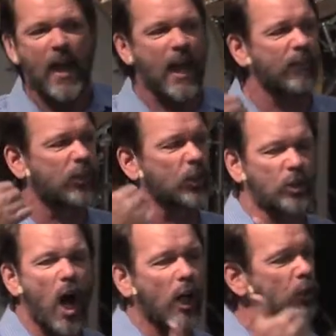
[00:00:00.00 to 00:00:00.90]
And if the
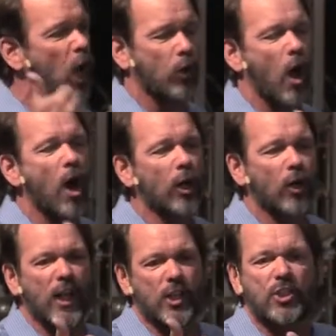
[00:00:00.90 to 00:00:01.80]
salt no
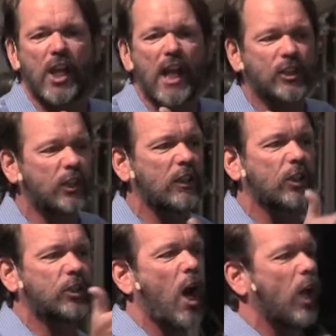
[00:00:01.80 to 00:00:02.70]
longer exists, if
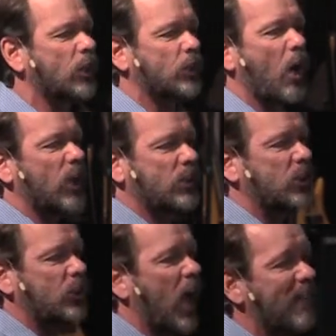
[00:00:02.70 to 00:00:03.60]
the salt has lost
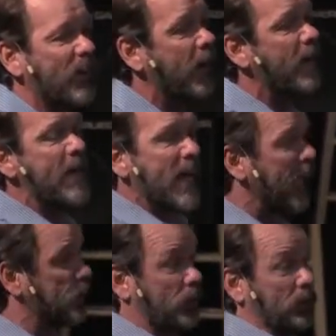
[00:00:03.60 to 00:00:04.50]
its savor,
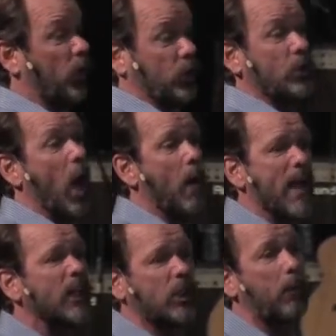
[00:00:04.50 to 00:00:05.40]
it's, there's no
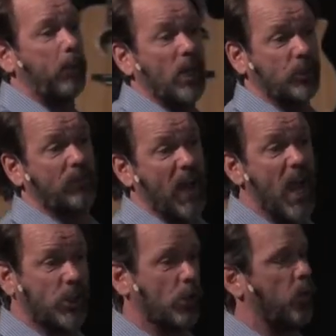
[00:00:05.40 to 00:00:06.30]
means of
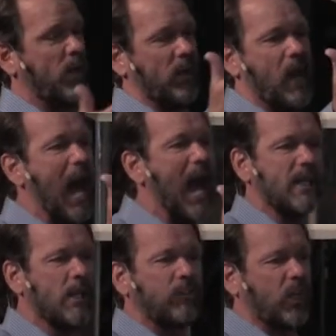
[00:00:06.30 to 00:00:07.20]
preservation. We're the
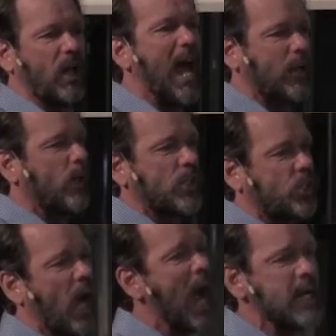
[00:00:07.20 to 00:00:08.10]
light. And if the light quits
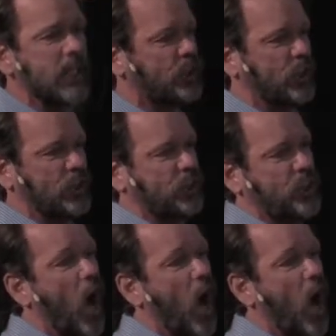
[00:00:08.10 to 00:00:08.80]
shining, it's just